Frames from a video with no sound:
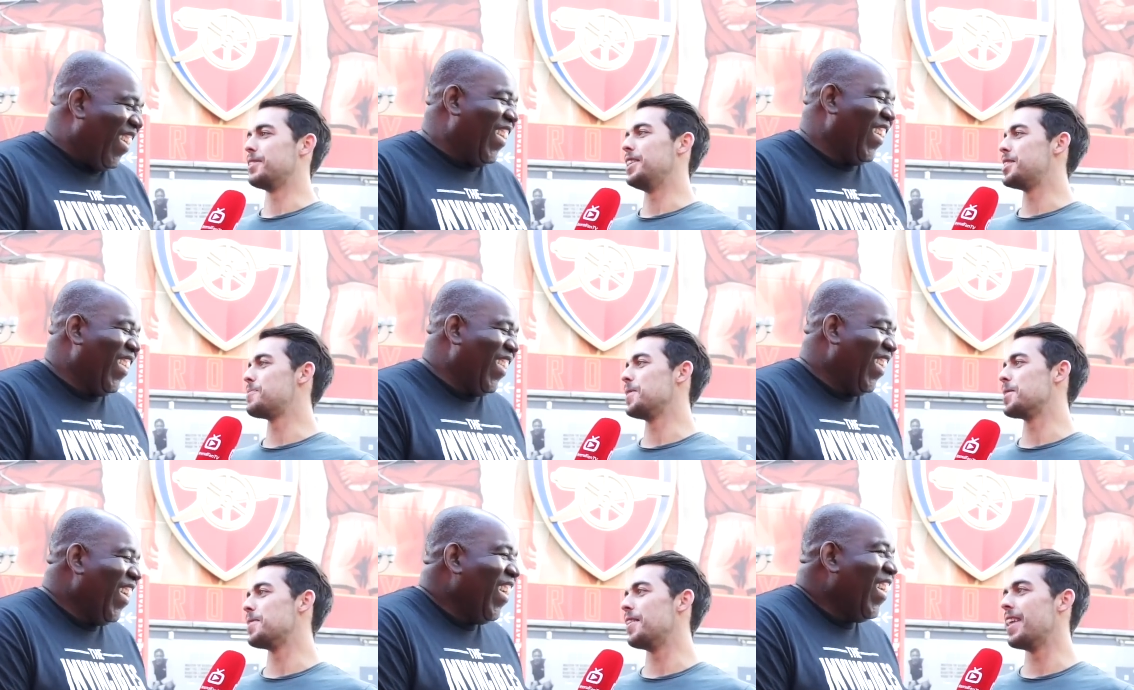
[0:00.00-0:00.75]
Speaker 1: don't need to
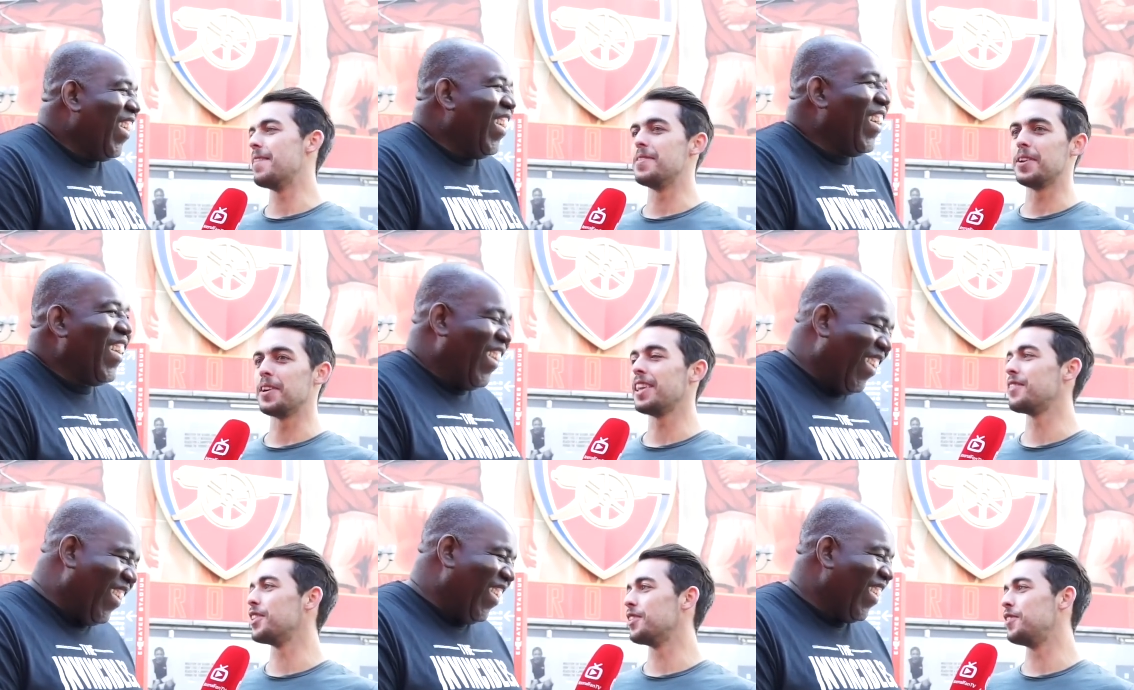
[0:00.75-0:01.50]
speak about them.
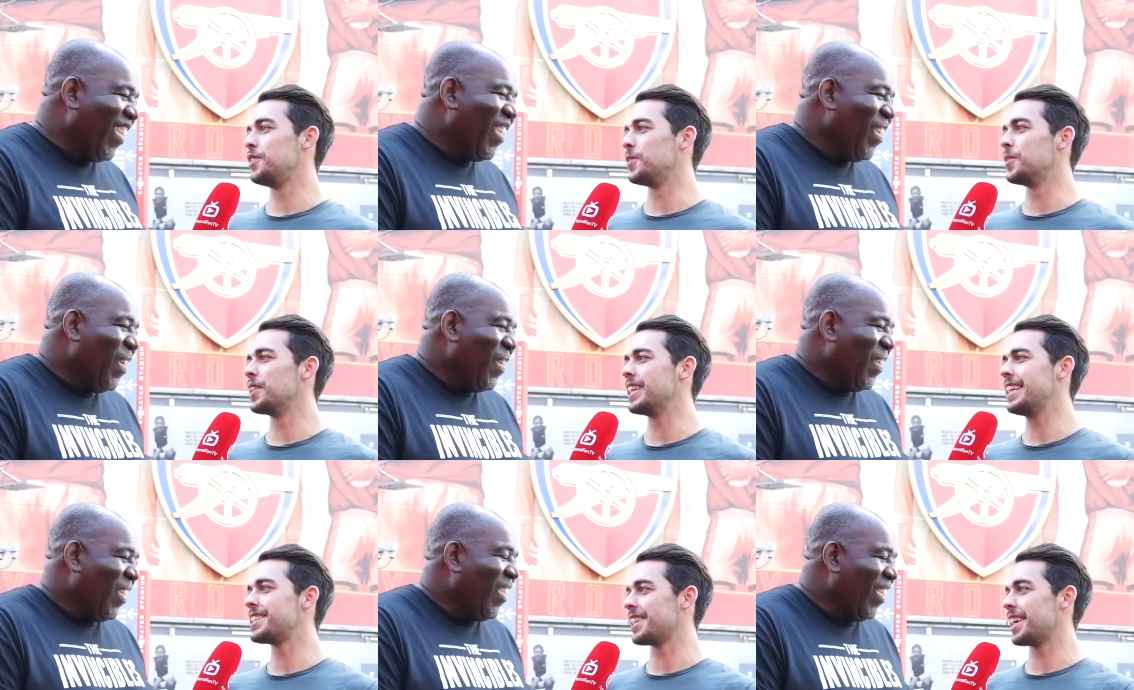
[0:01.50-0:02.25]
They've got a few
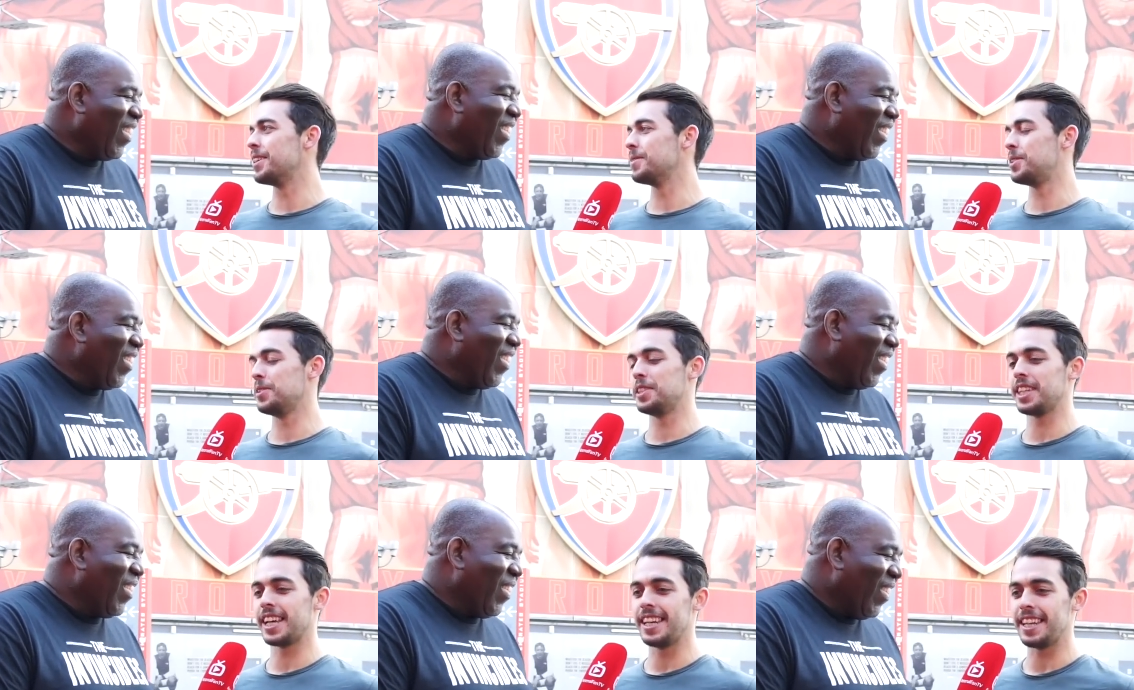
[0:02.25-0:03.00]
leagues to get up
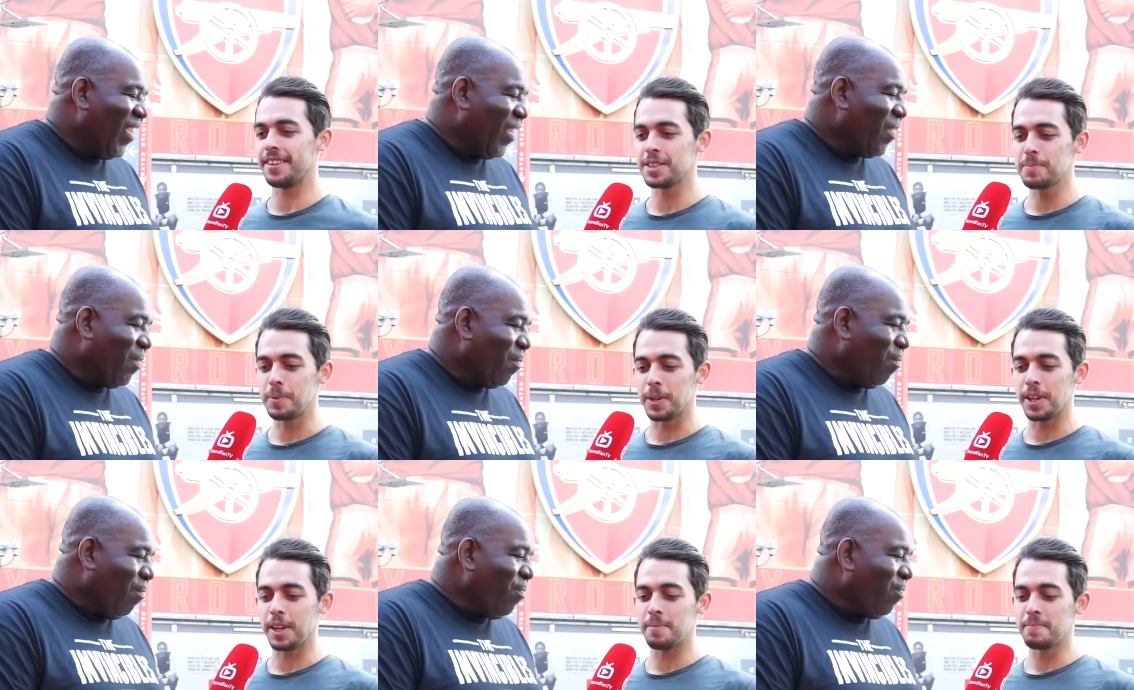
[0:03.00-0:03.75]
to to get near us.
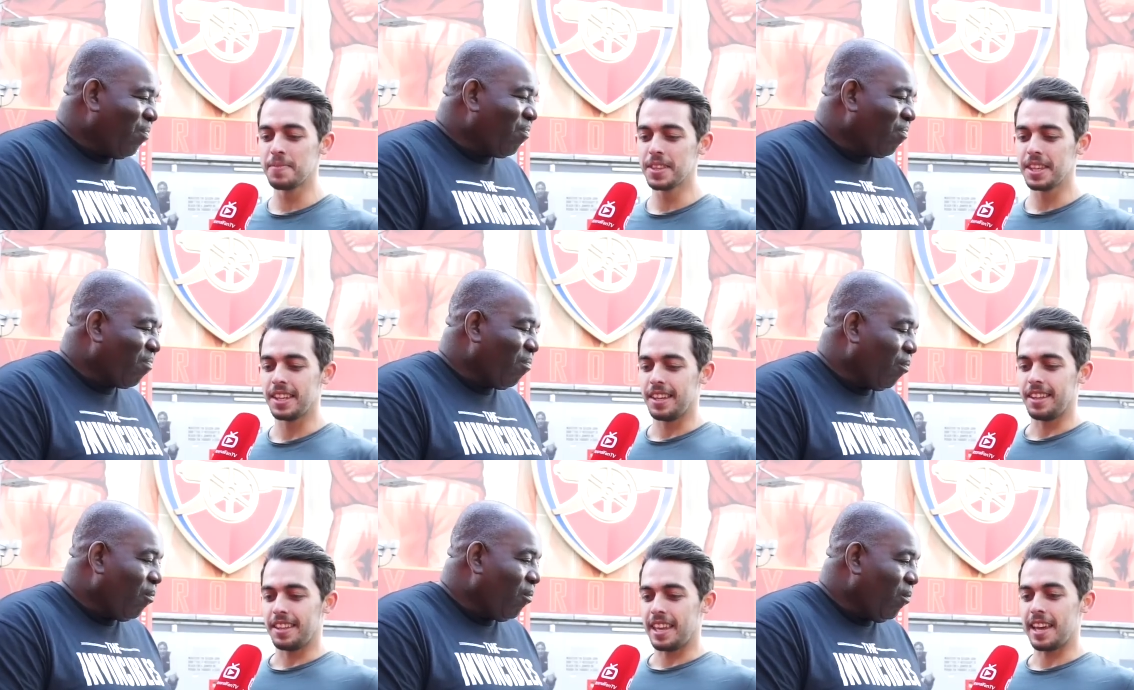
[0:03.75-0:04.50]
But um,
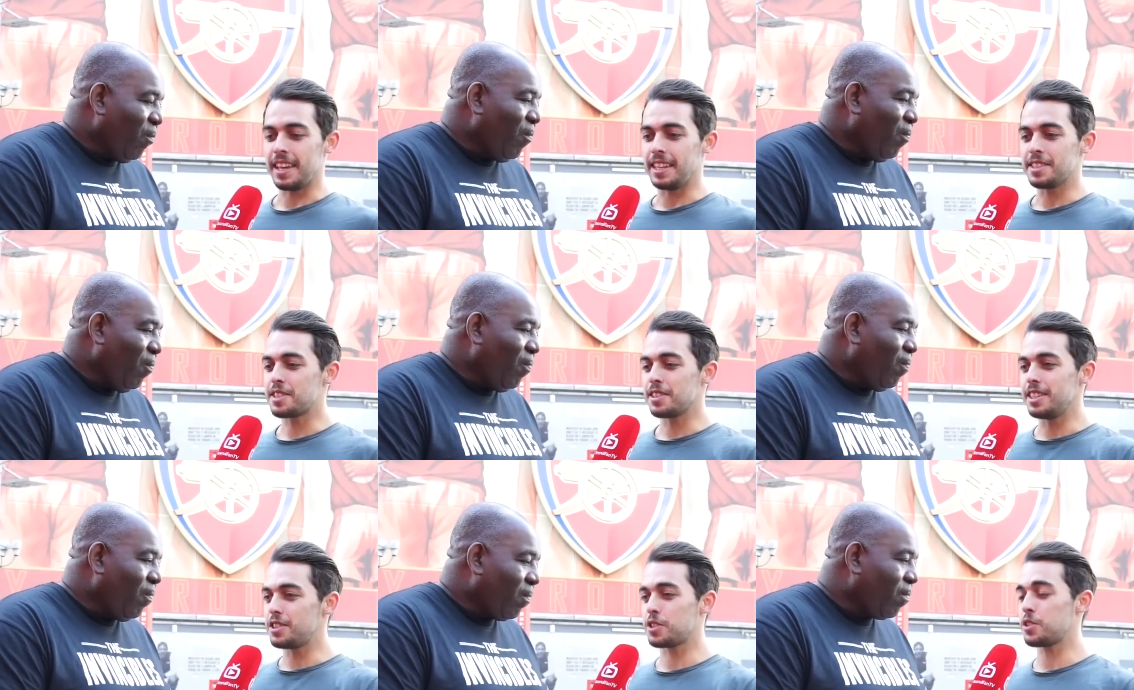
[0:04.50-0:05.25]
yeah,
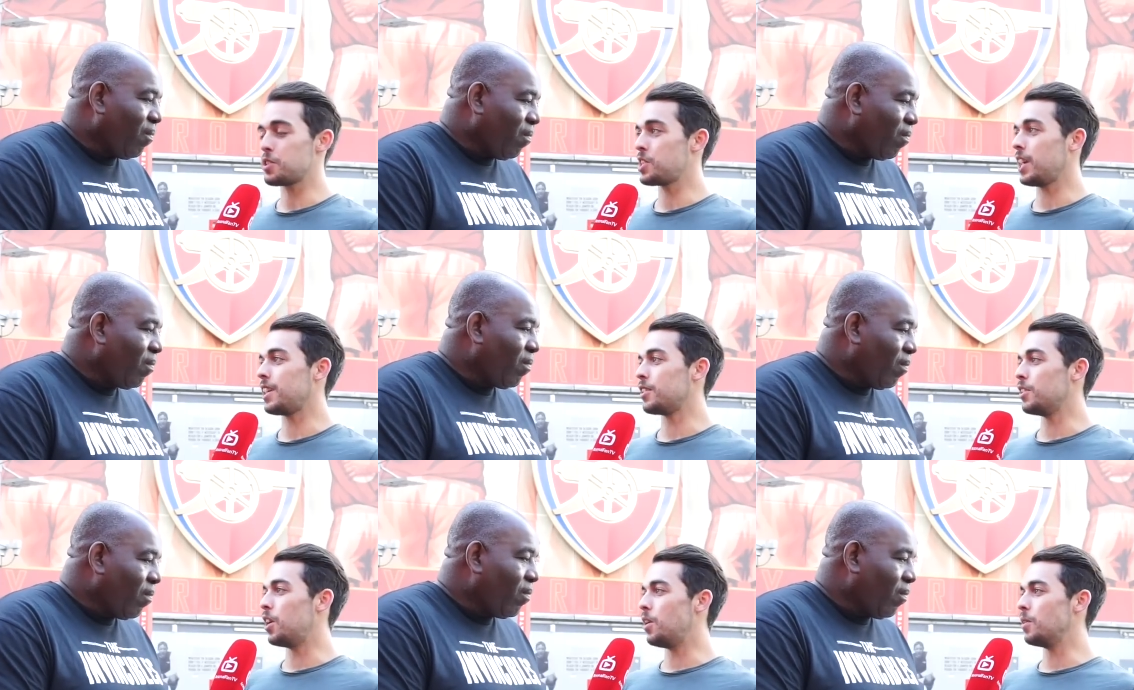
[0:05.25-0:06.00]
it's it's just just
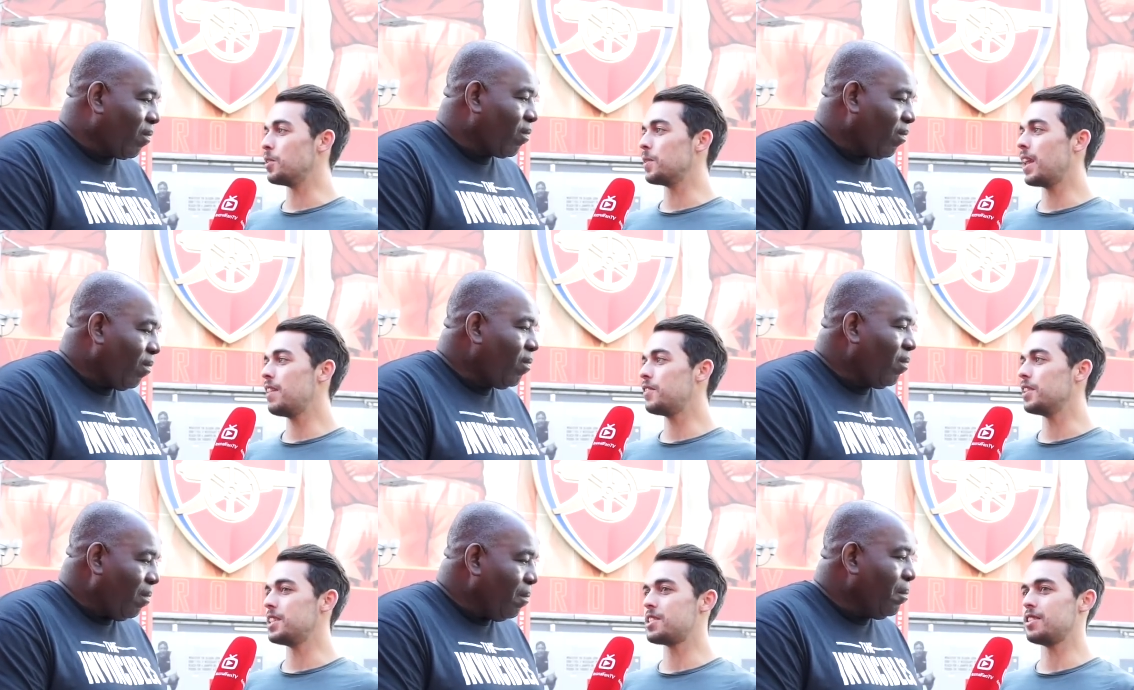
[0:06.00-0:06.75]
taken on a whole new level.